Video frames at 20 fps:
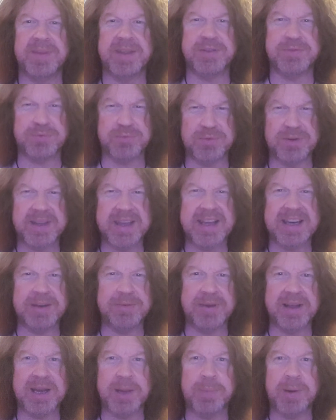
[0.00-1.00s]
is
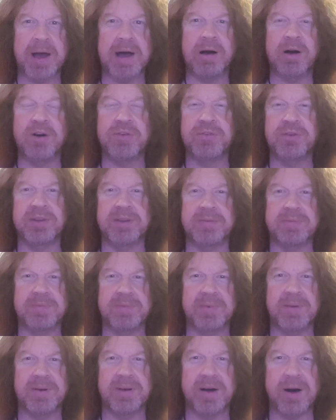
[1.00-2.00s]
really, really powerful and
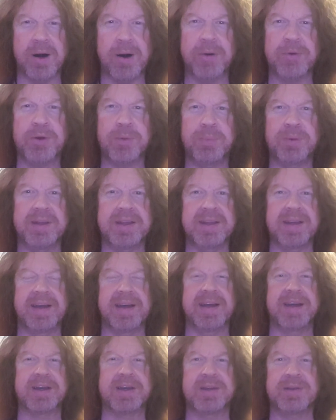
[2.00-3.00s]
horribly
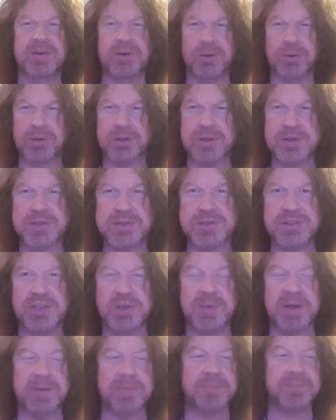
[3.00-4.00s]
uh,
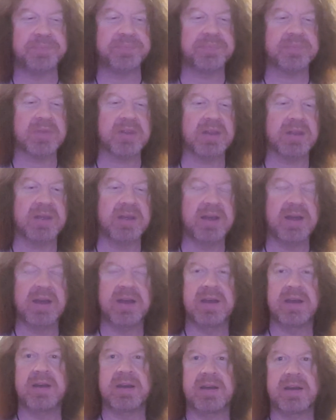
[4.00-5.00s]
all-consuming.
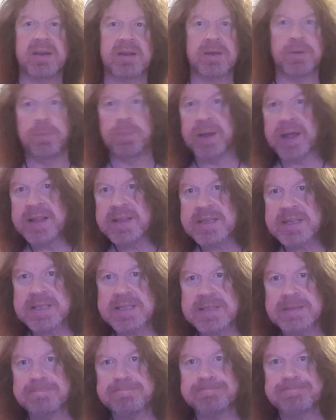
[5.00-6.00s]

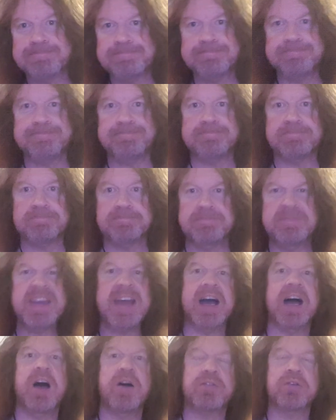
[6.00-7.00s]
Complaints?
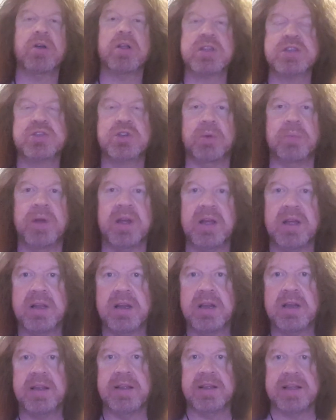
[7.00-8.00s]
Yeah, I've got some.
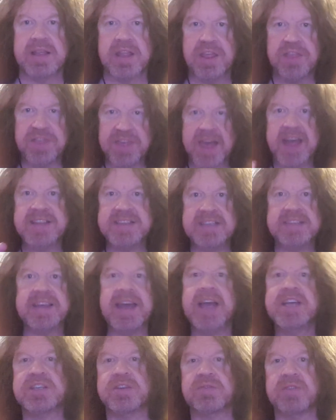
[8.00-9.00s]
30
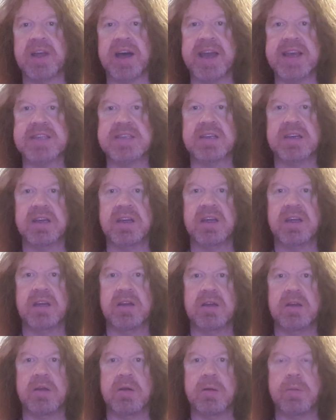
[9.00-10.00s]
Days of Night.
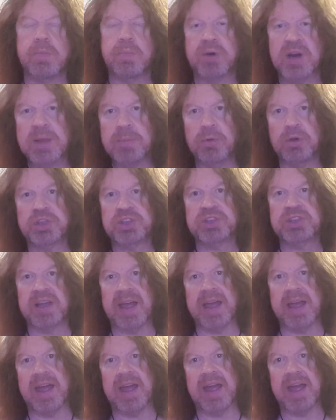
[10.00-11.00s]
Pretty much
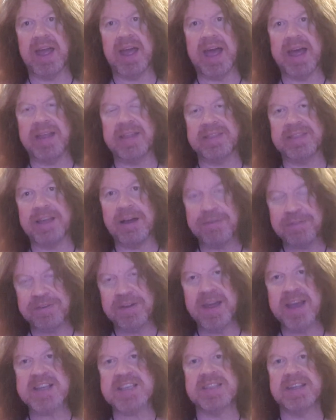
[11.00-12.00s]
that
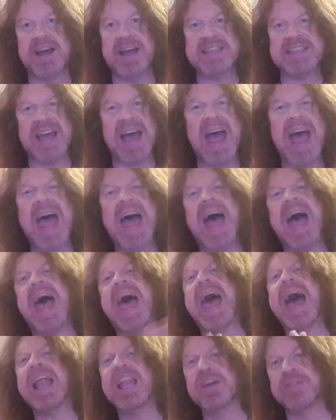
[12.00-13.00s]
first night, a
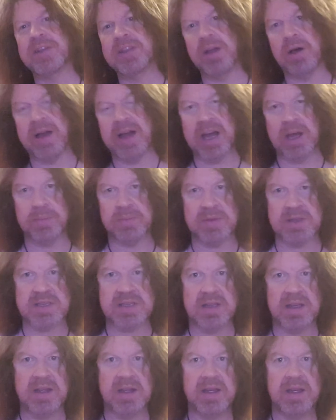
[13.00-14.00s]
hell of a lot
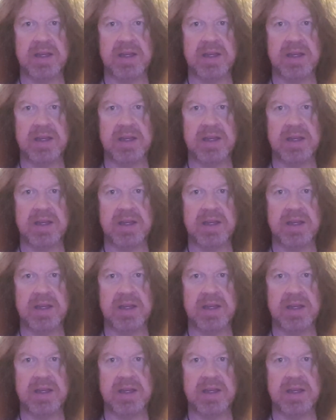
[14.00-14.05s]
happens.